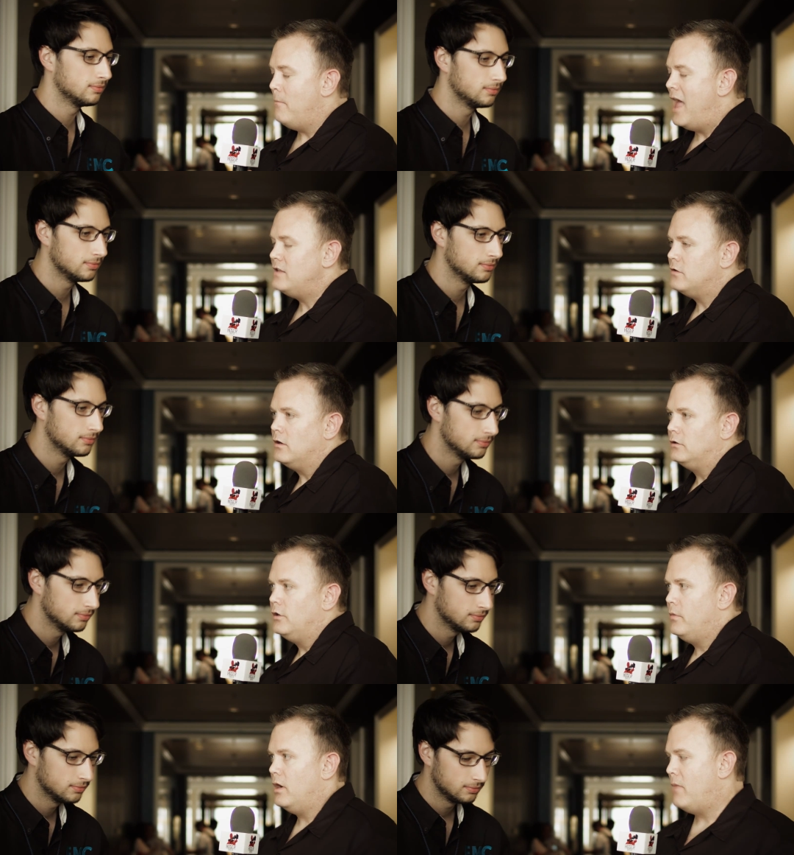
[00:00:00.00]
Speaker 1: Matt talked a
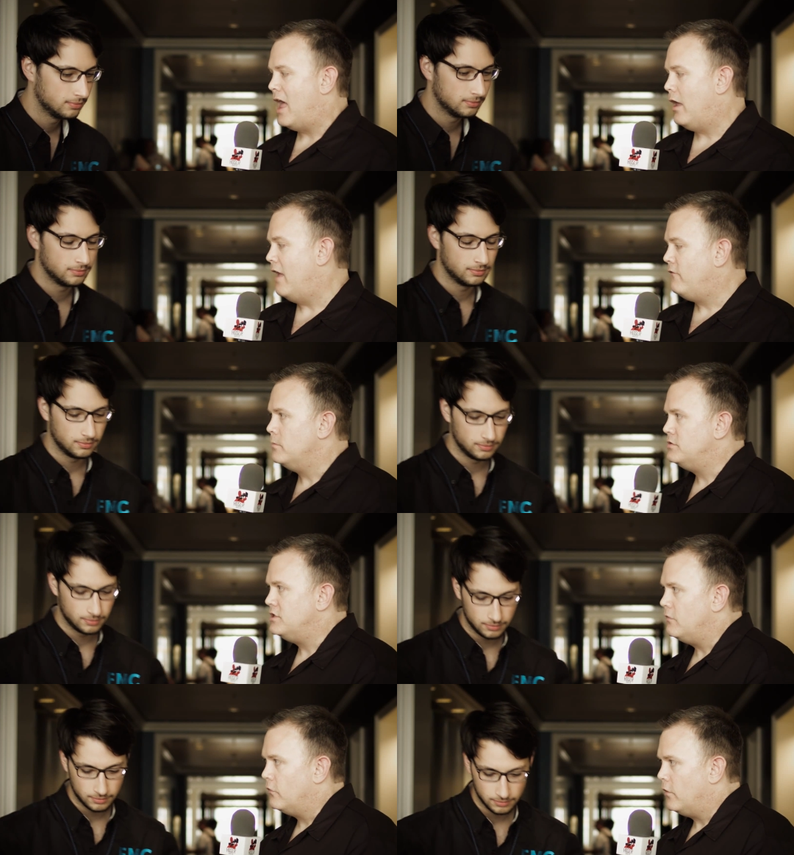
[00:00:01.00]
little bit about
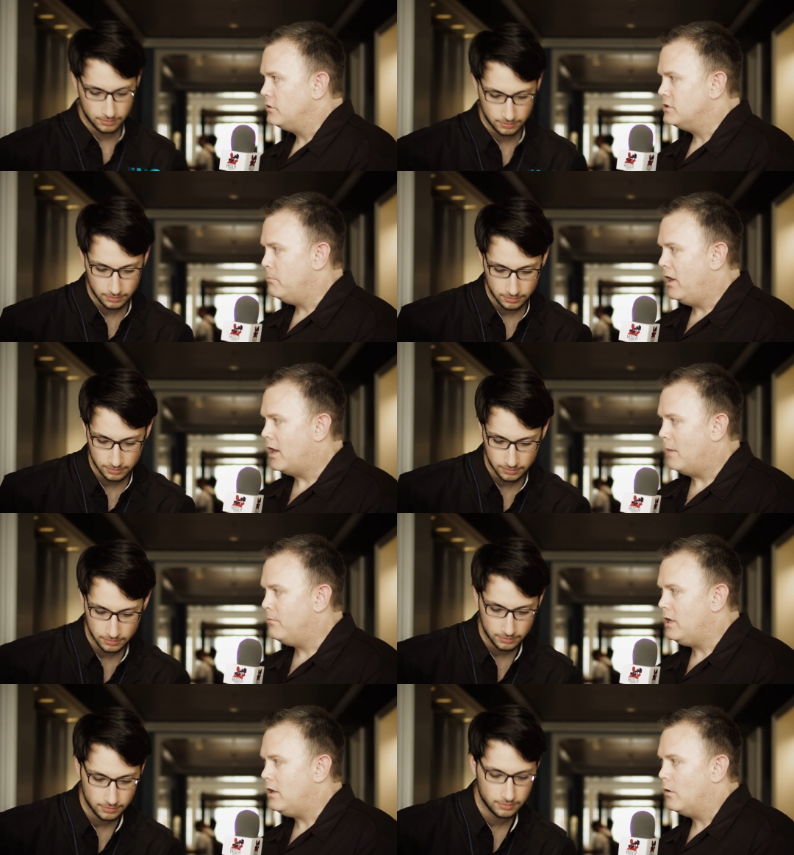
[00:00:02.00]
FMC for folks that may not
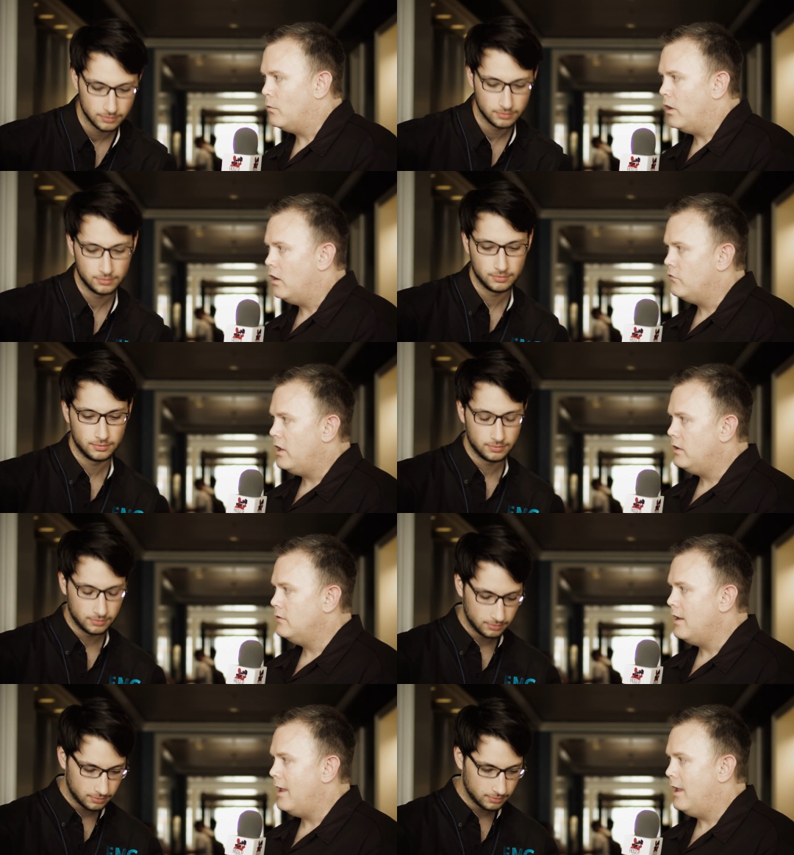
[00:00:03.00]
be aware of
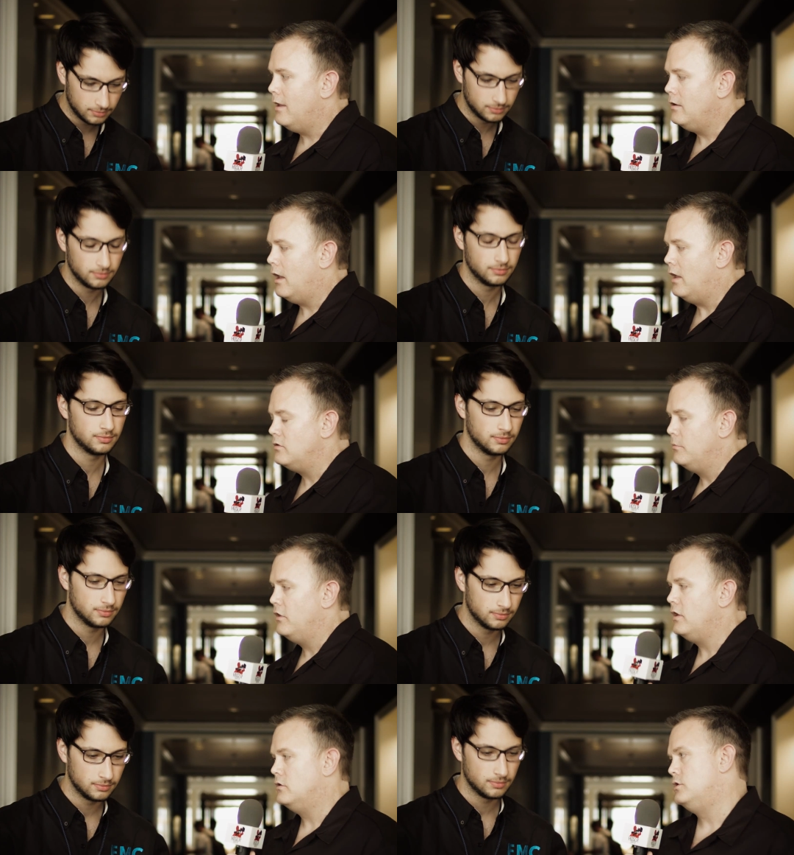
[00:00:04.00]
it and uh, some of the
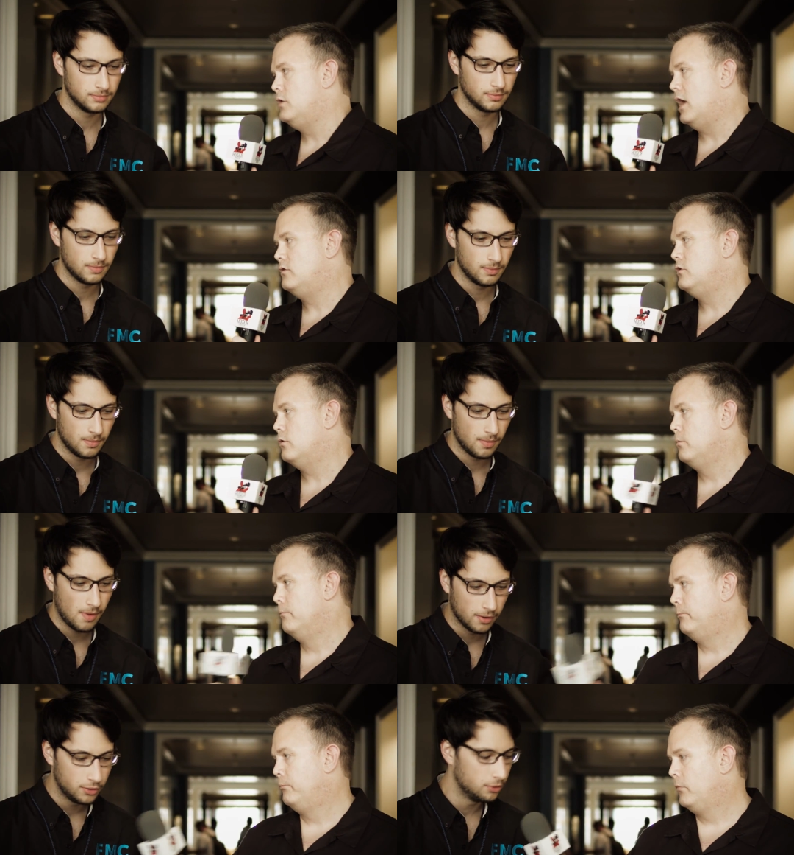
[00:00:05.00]
things that you guys do.
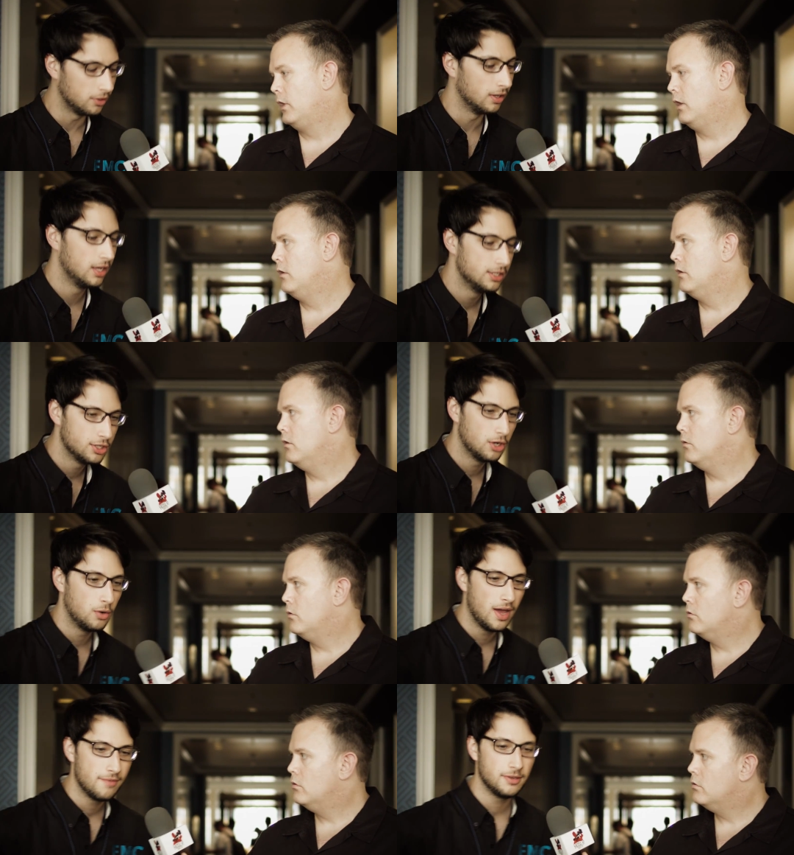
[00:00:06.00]
Speaker 2: Cool.
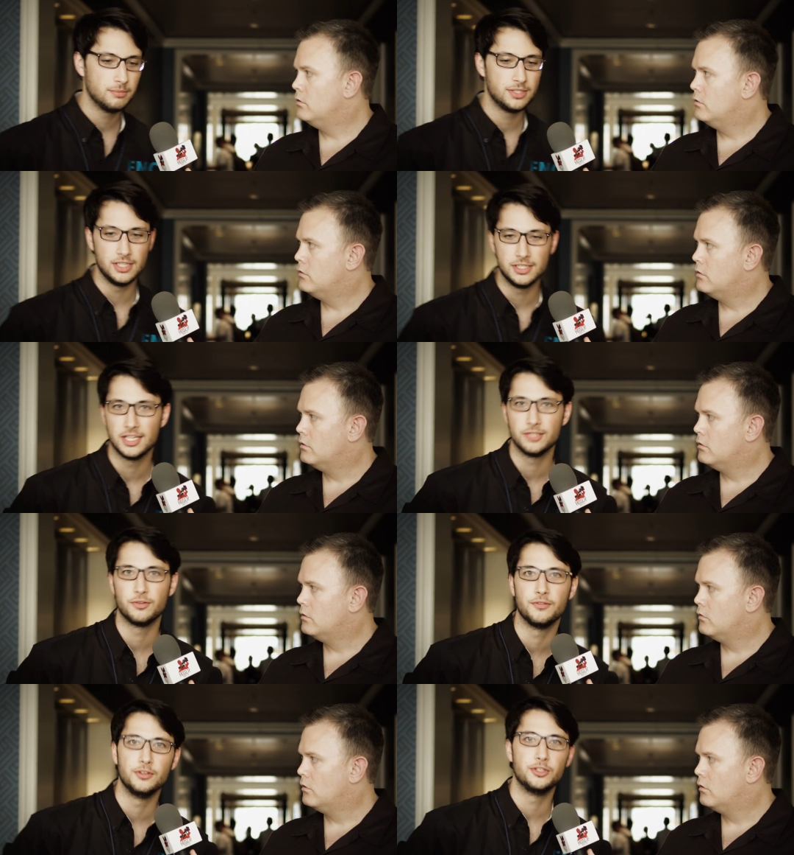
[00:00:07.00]
So FMC stands
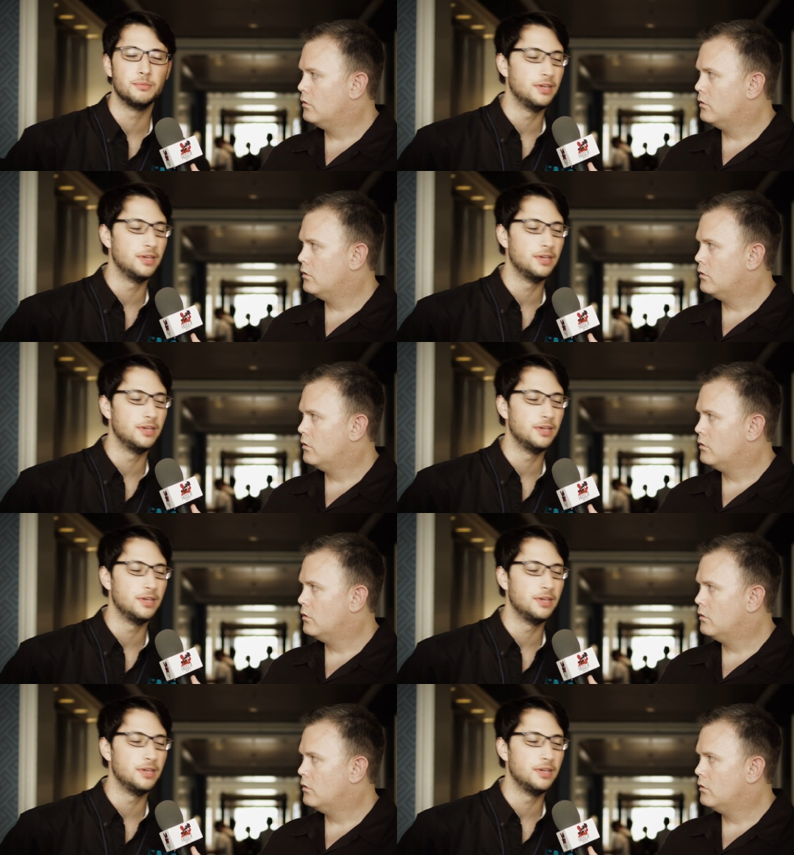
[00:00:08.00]
for Future